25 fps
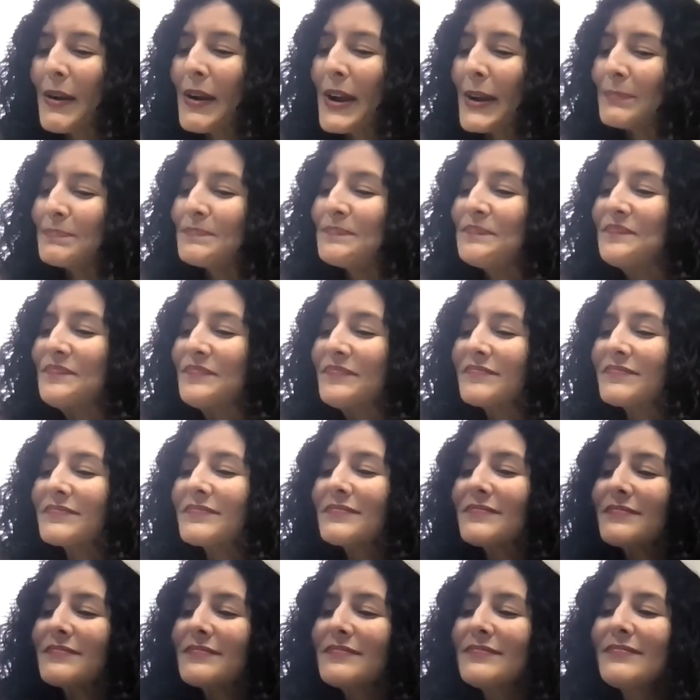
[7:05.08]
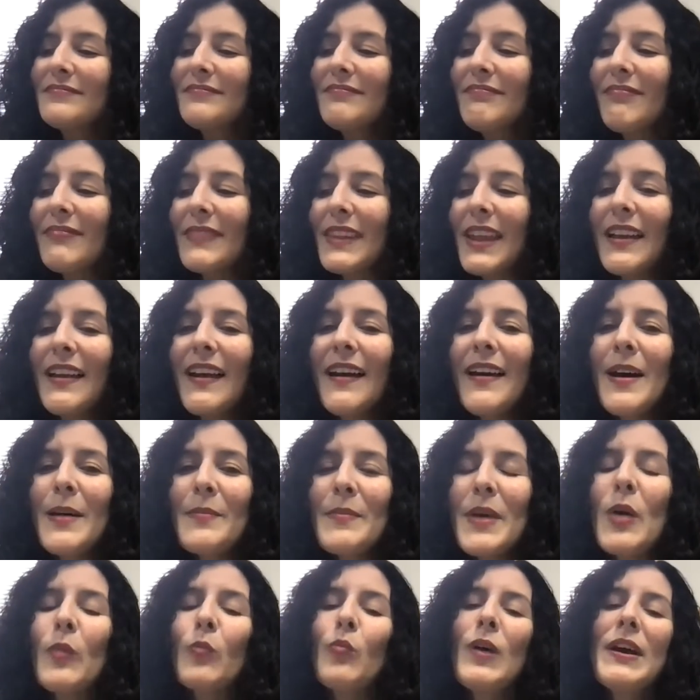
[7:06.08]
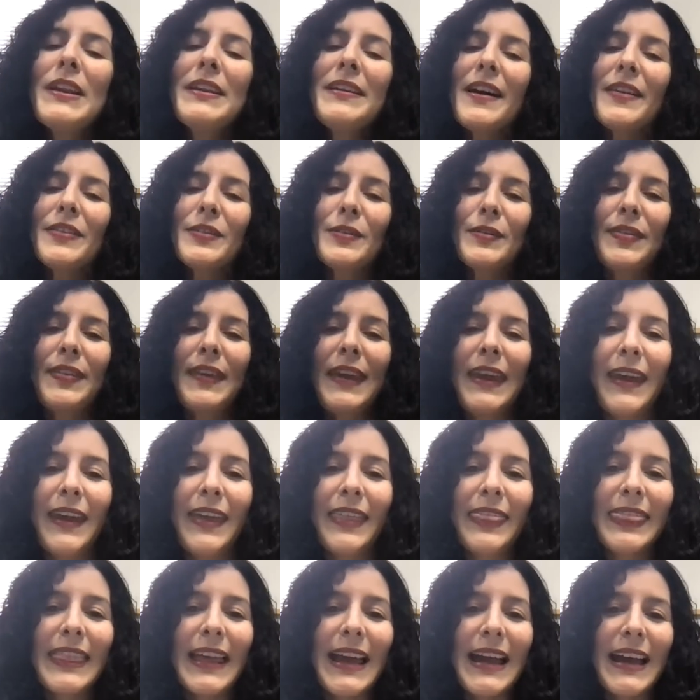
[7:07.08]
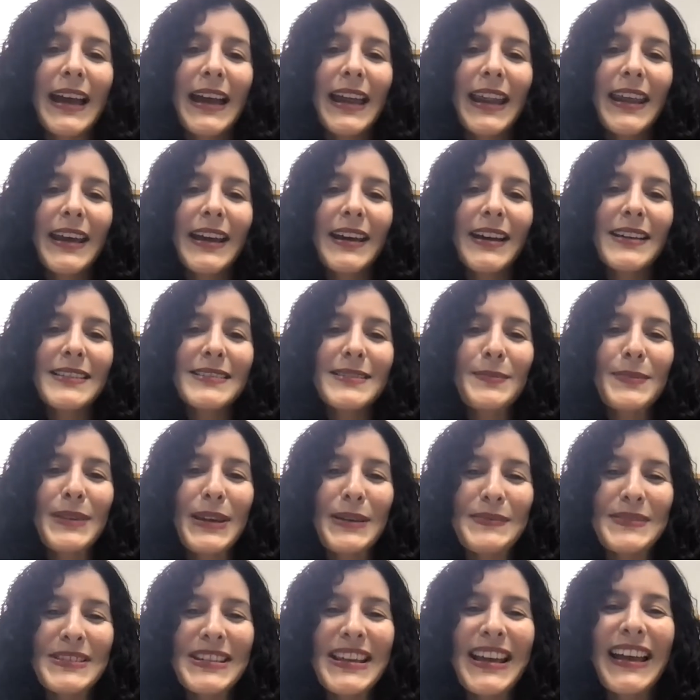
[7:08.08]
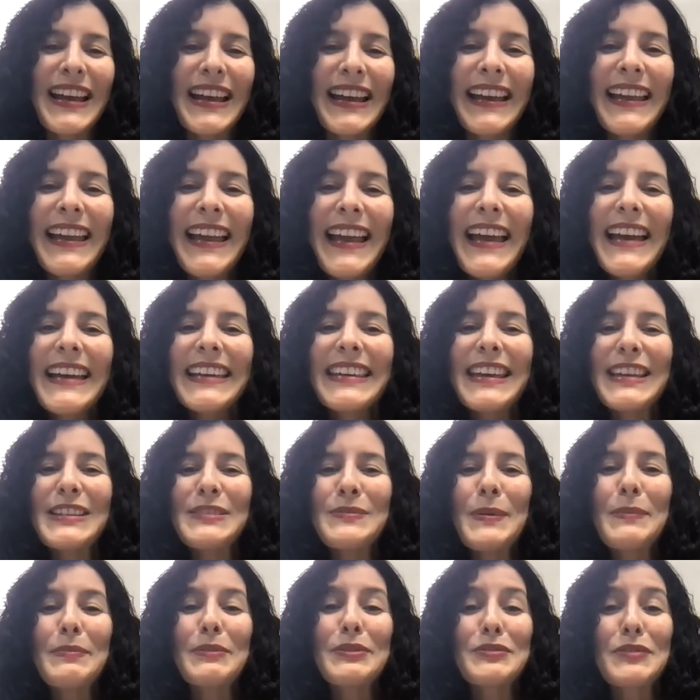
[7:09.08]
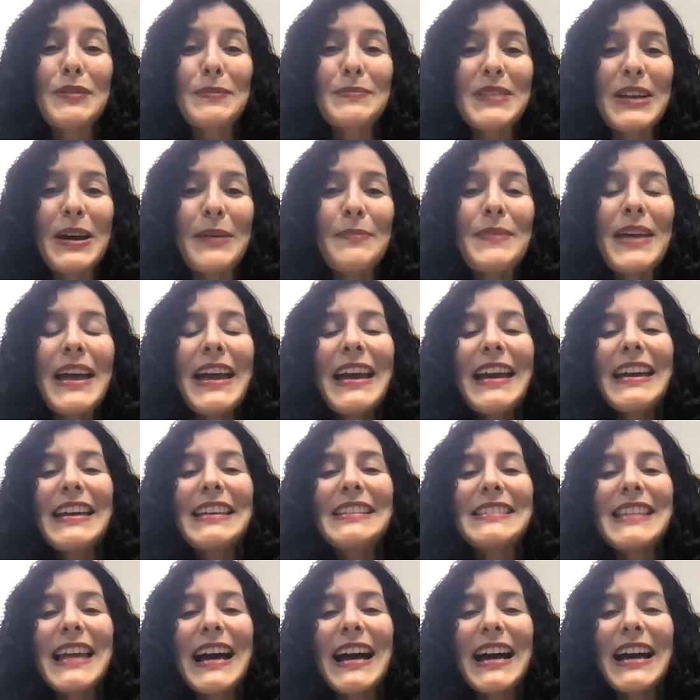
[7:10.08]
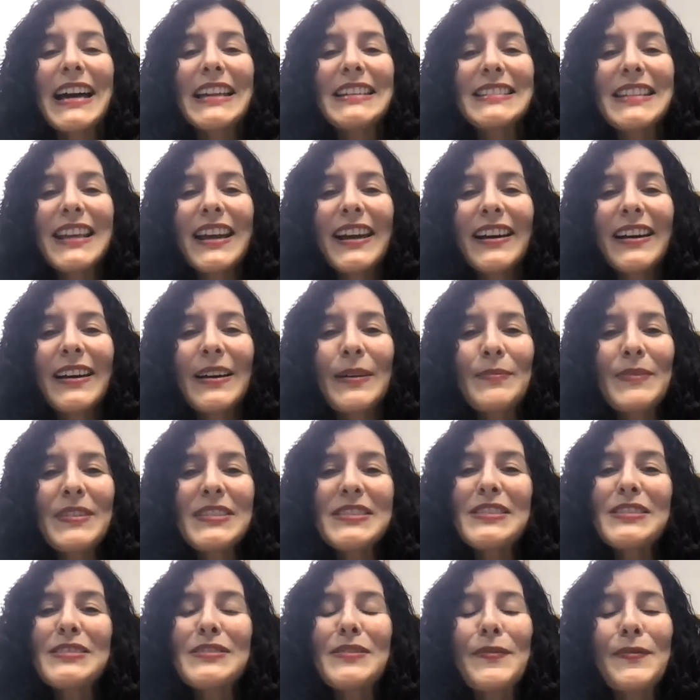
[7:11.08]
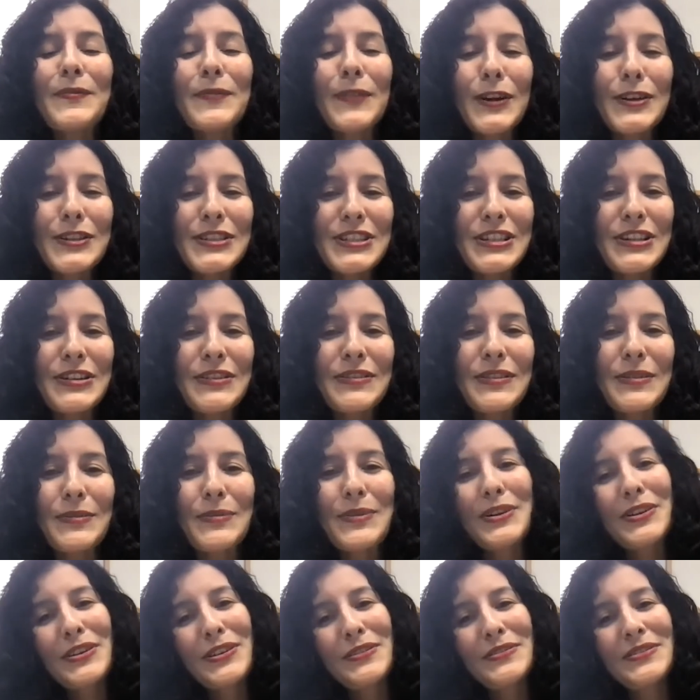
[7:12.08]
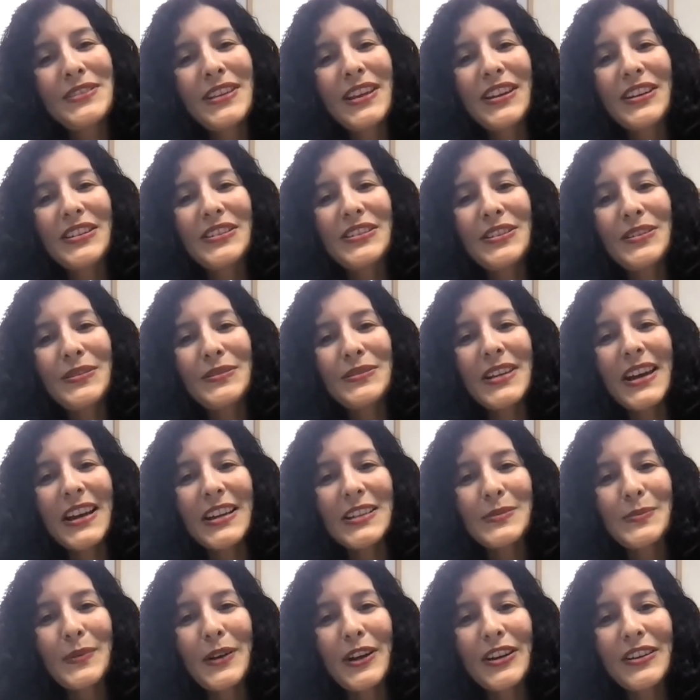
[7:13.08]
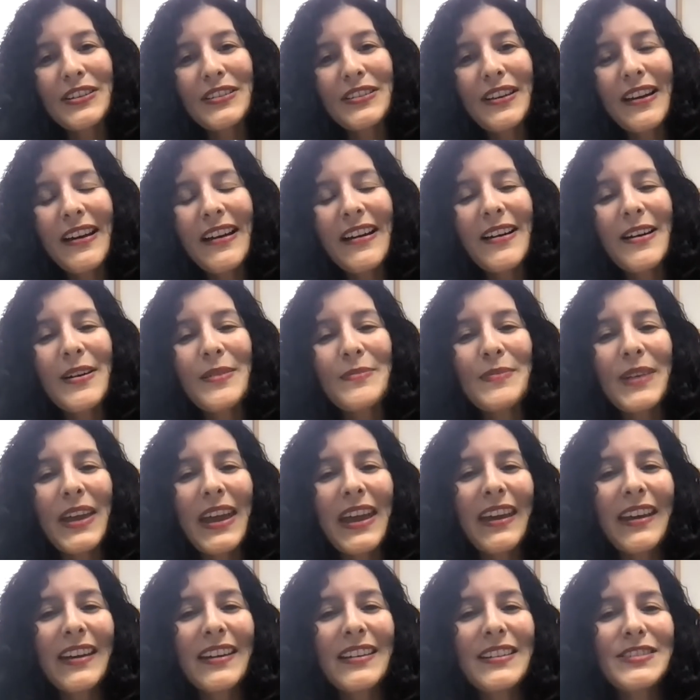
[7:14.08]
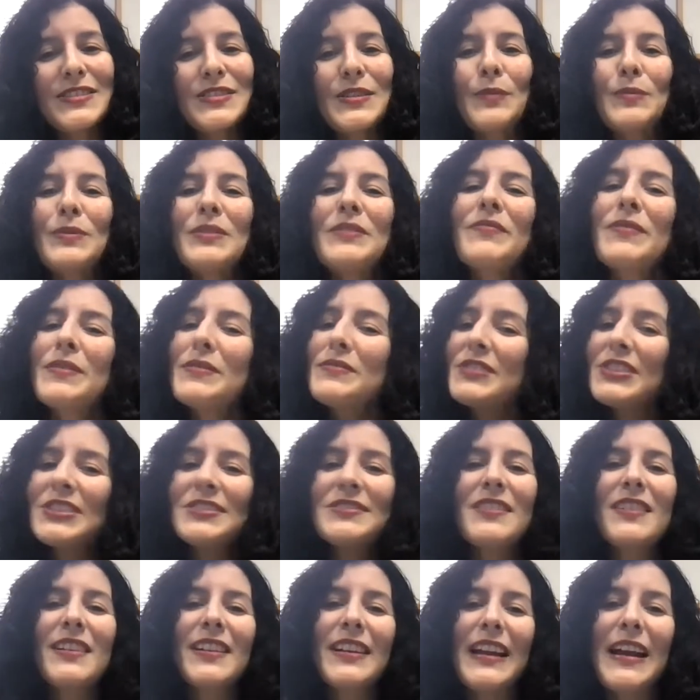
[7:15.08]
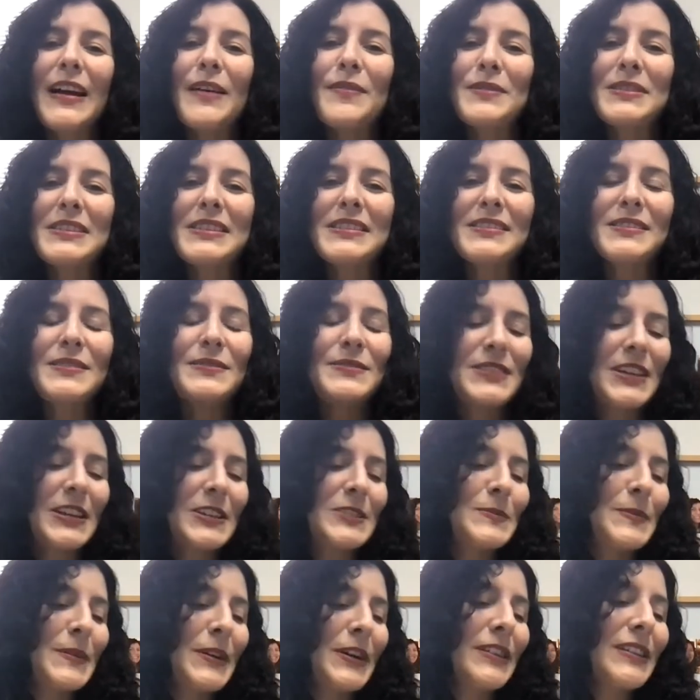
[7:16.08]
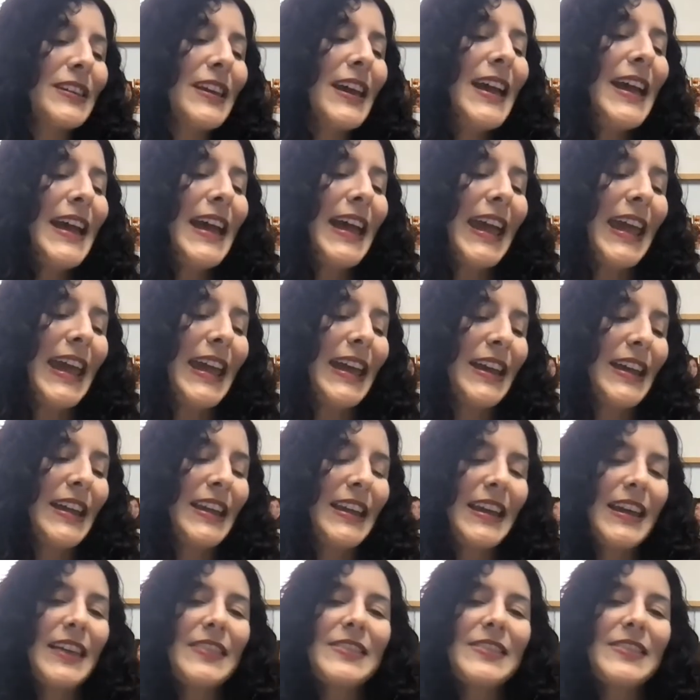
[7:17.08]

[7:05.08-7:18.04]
All right. One other thing that sometimes gets people tripped up is that this is the first year that we're using a new textbook. And so we've just started out with this new textbook, and